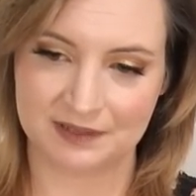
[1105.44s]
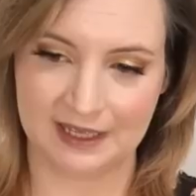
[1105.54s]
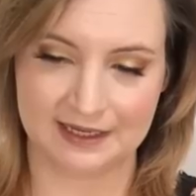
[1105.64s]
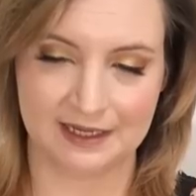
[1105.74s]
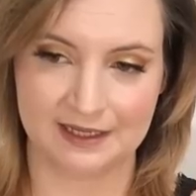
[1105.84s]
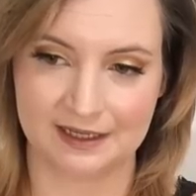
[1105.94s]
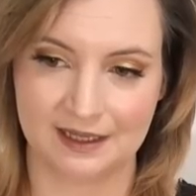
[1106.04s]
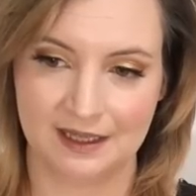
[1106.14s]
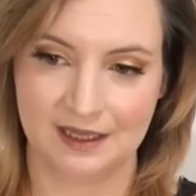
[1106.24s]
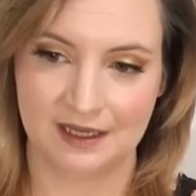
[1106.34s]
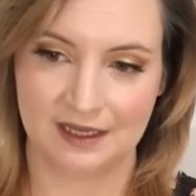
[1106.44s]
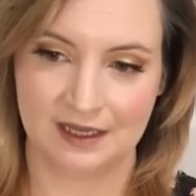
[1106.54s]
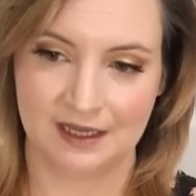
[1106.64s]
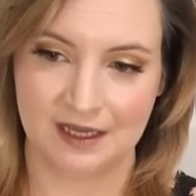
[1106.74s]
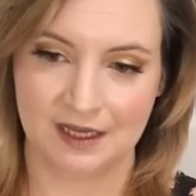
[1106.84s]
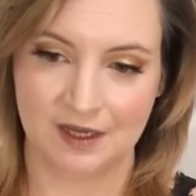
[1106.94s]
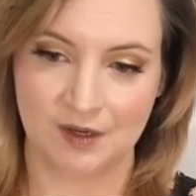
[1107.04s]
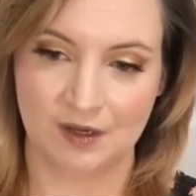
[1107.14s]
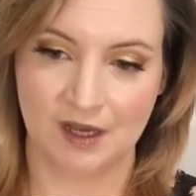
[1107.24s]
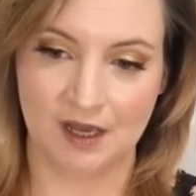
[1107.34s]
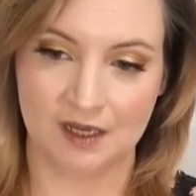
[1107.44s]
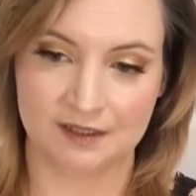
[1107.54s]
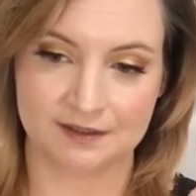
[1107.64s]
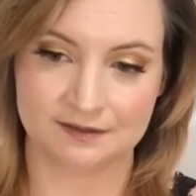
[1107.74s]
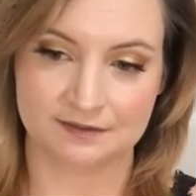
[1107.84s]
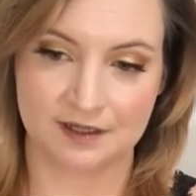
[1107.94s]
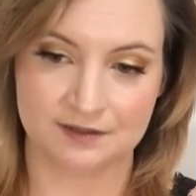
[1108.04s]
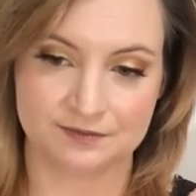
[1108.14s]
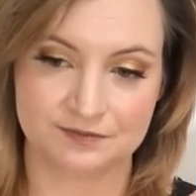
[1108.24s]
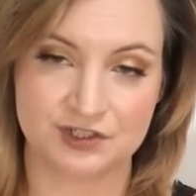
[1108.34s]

playing a, a,